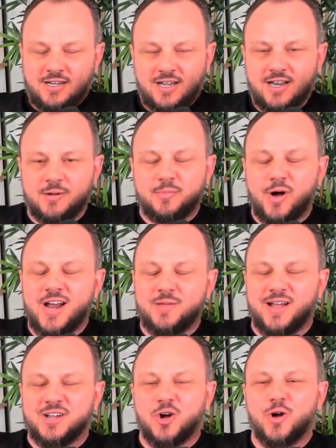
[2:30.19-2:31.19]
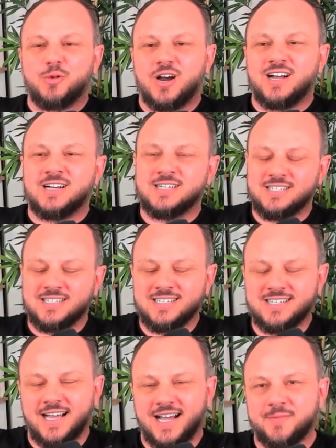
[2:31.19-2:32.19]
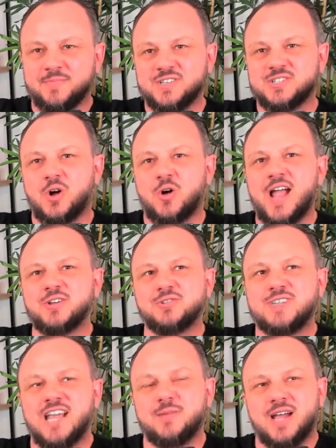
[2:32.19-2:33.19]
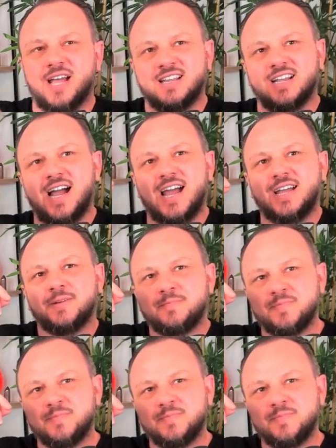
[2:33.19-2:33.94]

and embody my Cobra. Yeah. So Andrew Tate, man, the guy.